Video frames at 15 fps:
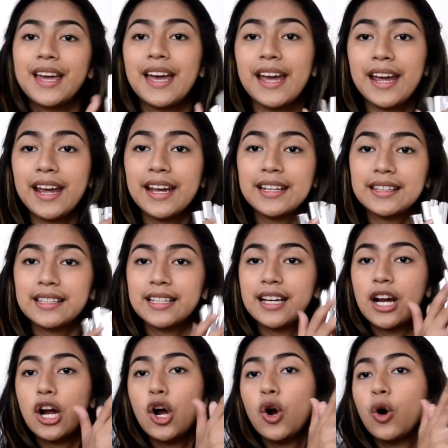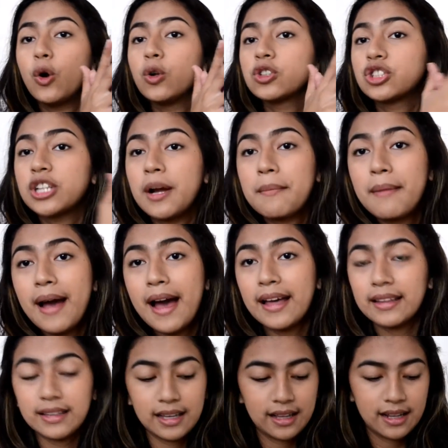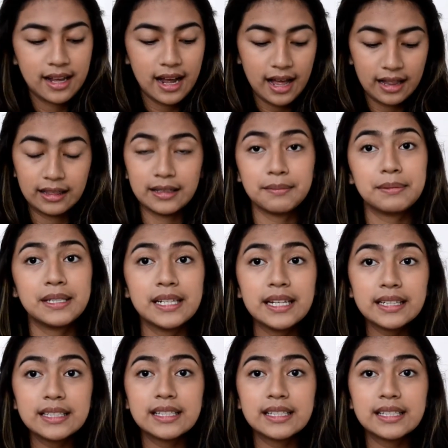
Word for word: 8 Ultra Matte lipsticks.